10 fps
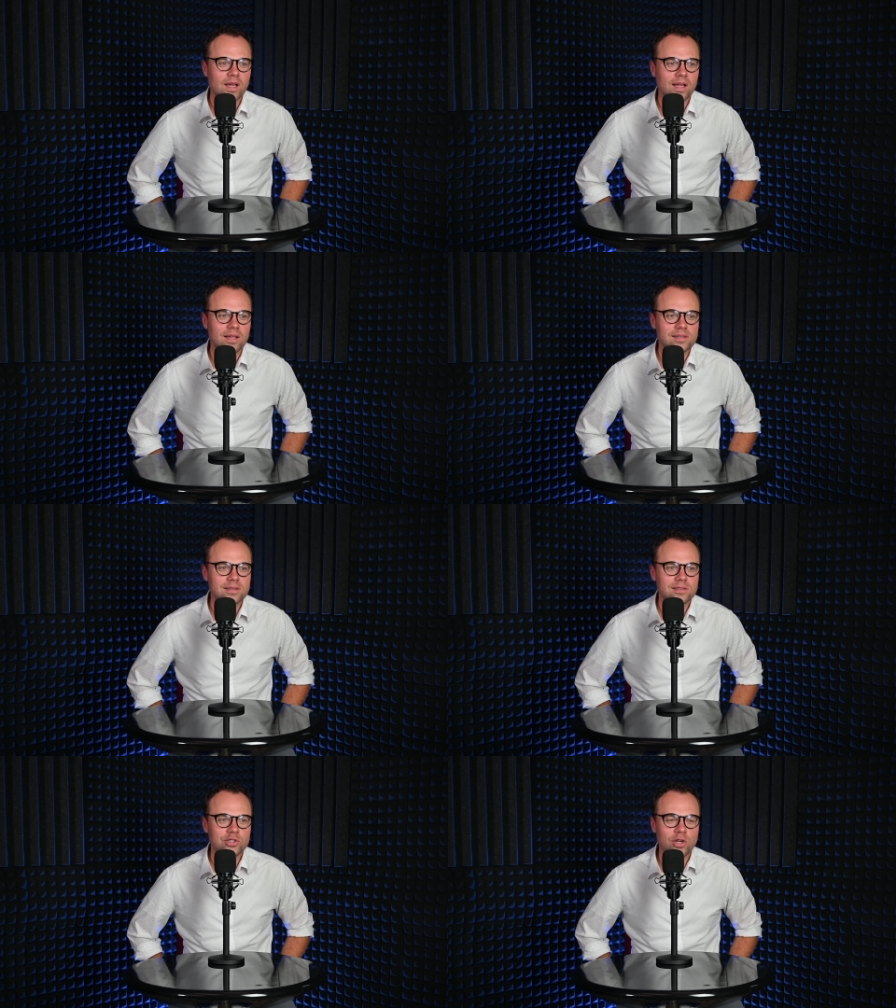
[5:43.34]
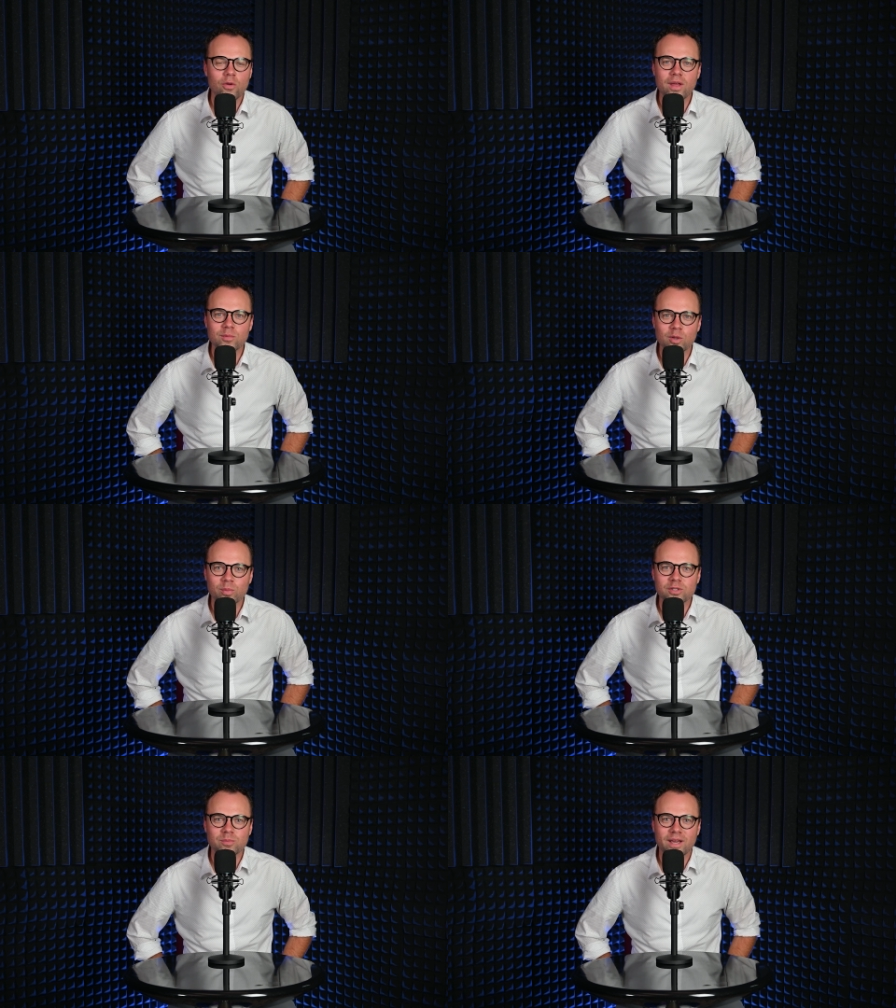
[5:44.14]
Uh, show them your
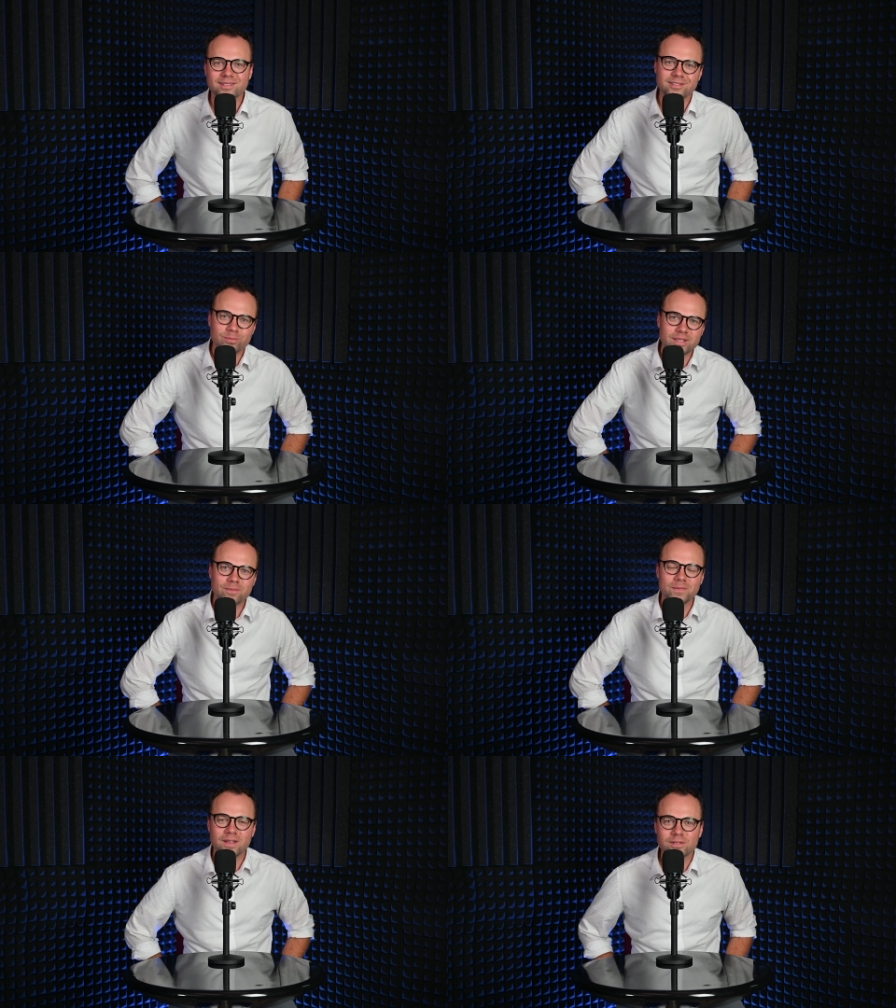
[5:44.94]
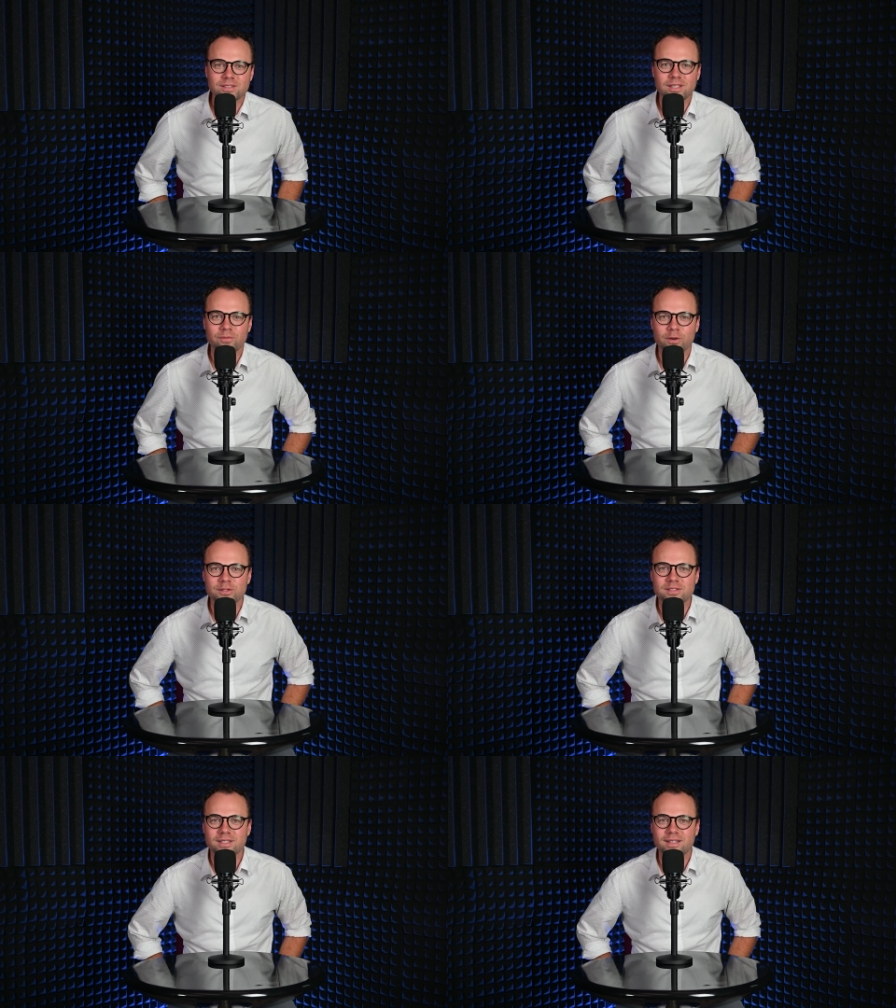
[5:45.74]
perspective, but you know, seek
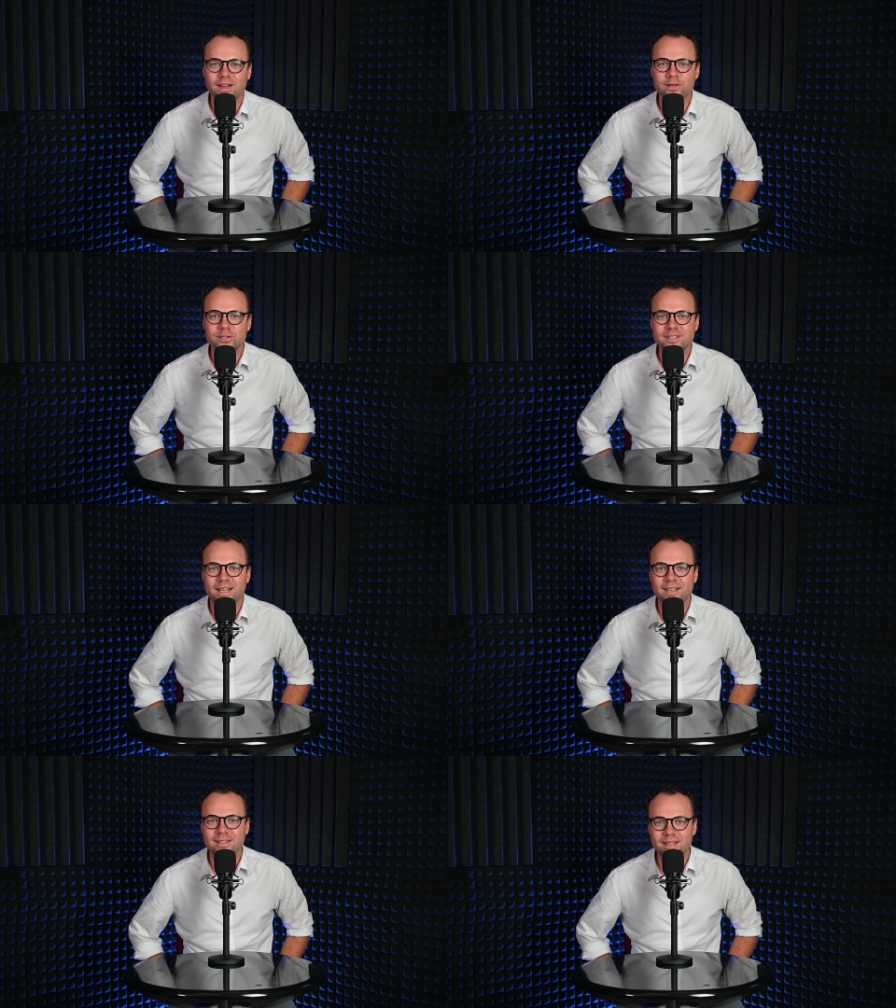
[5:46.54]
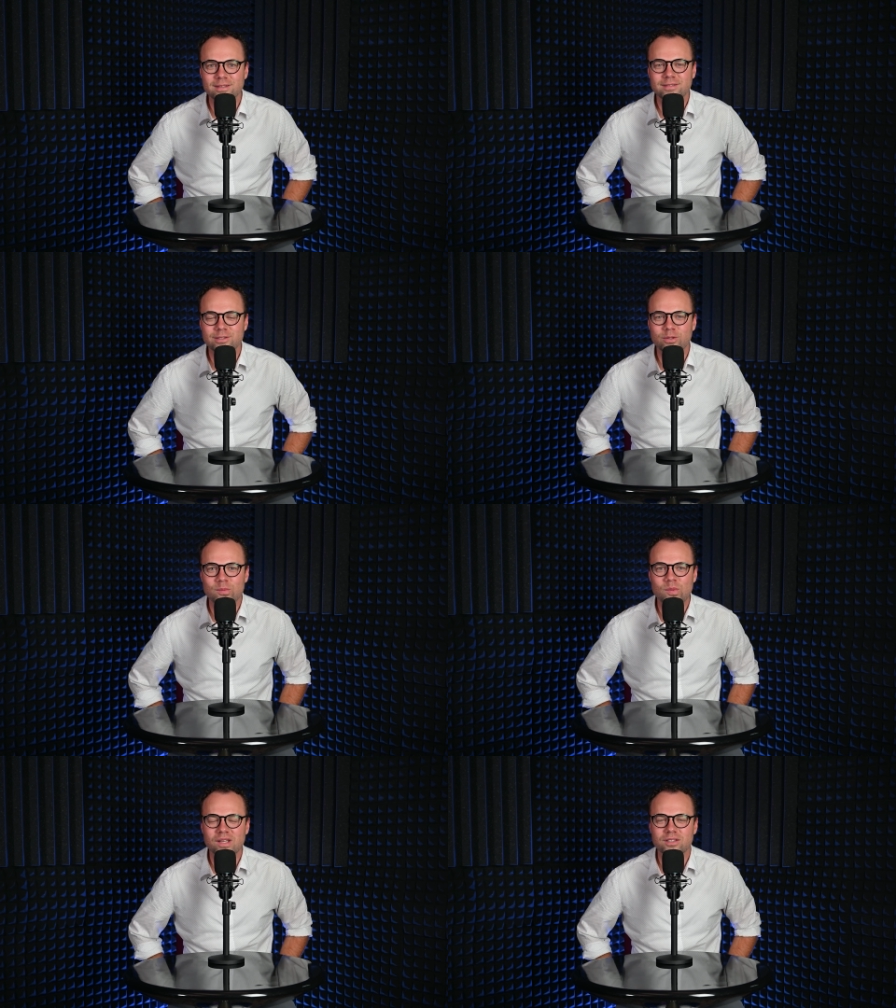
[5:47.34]
first to understand, and then you
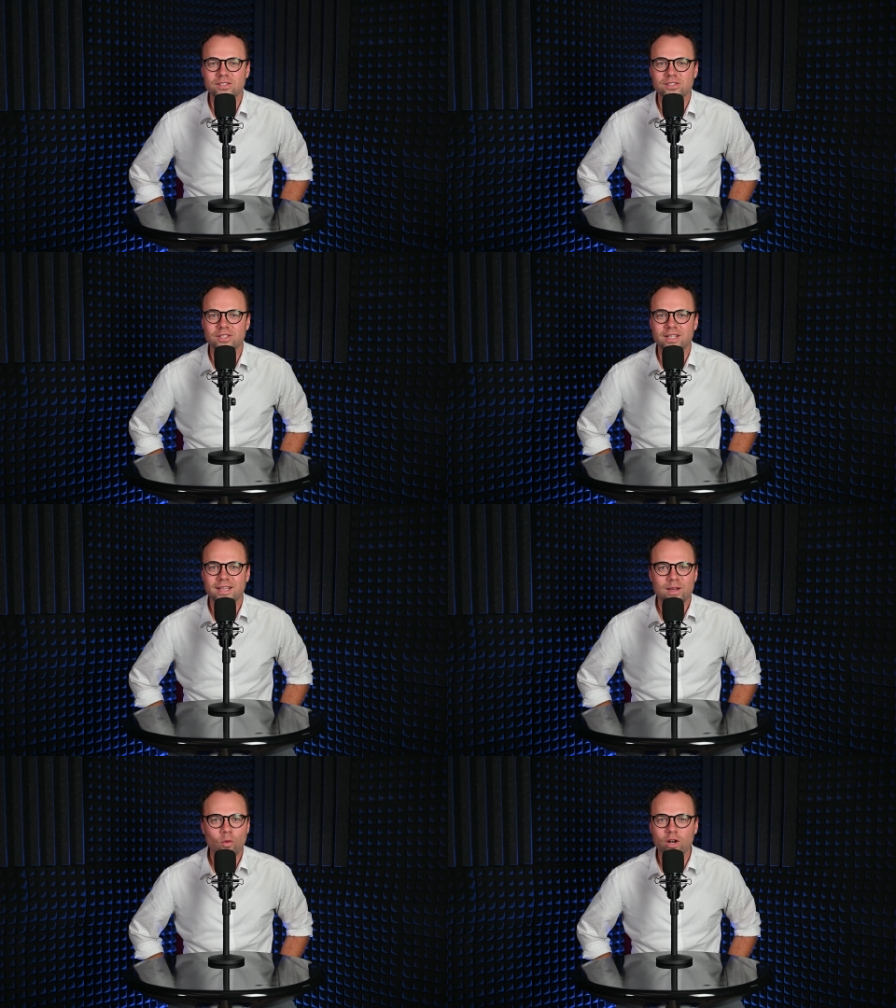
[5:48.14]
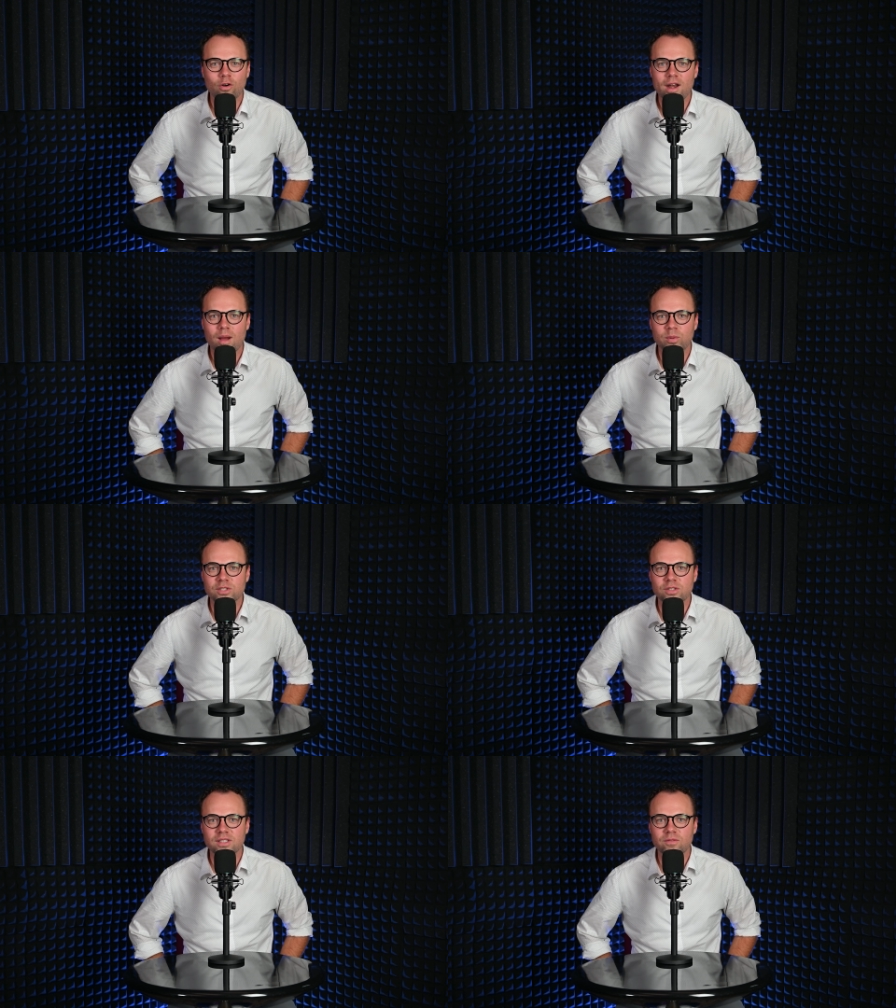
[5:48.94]
can be understood. What a great
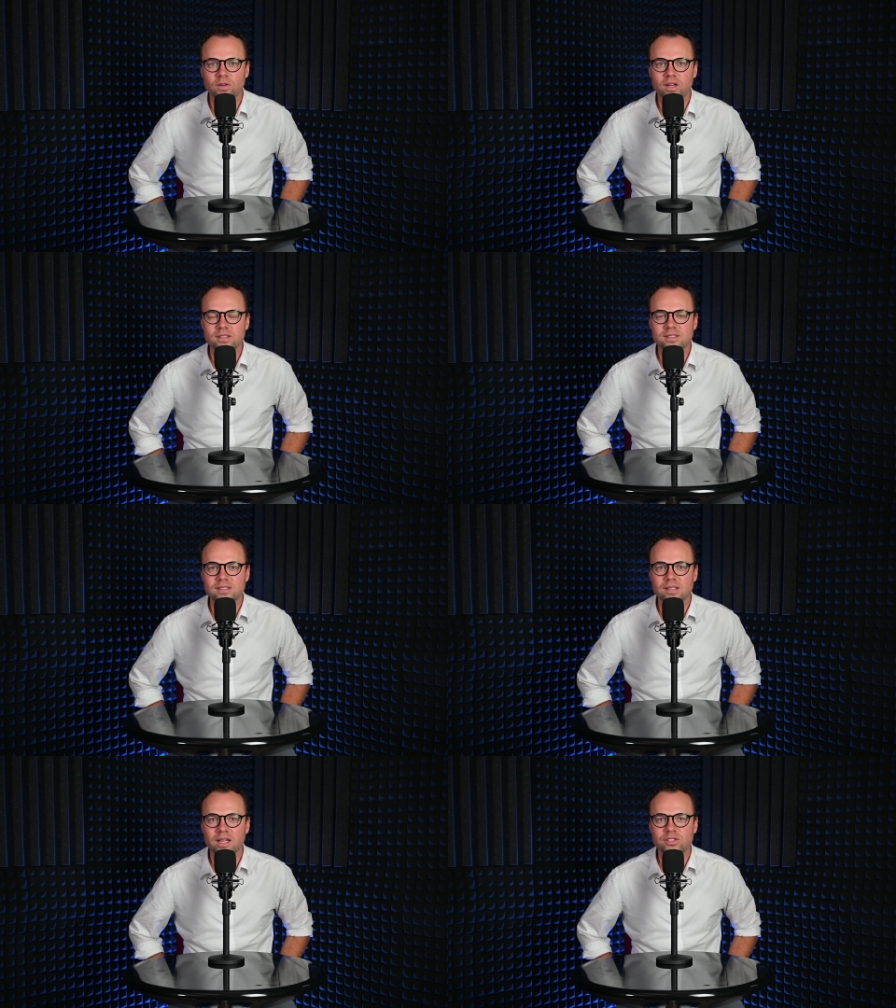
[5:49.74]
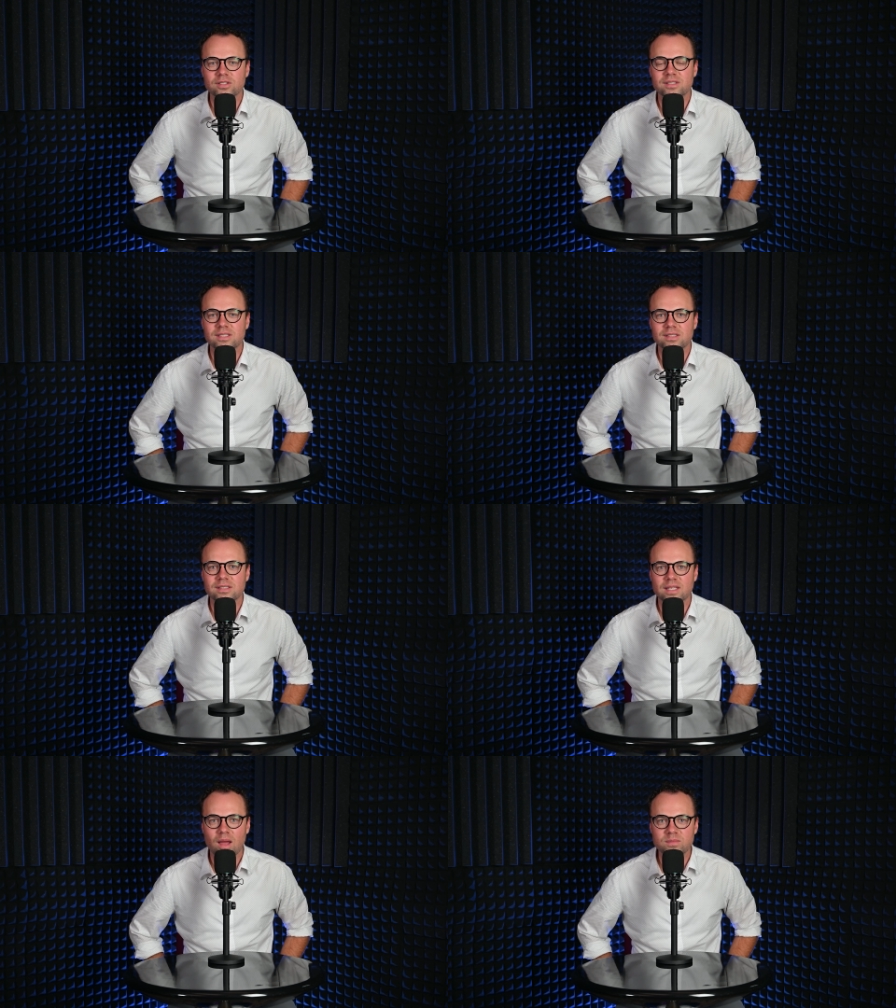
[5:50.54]
opportunity for us this election season
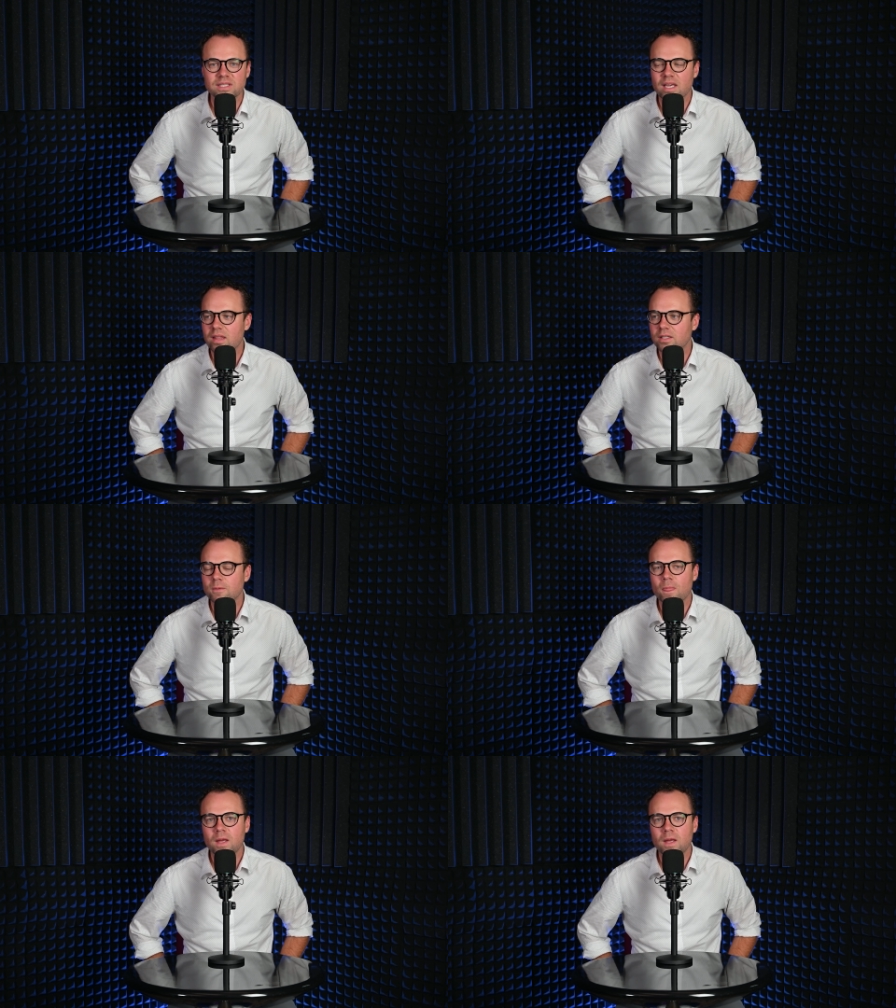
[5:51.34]
to come together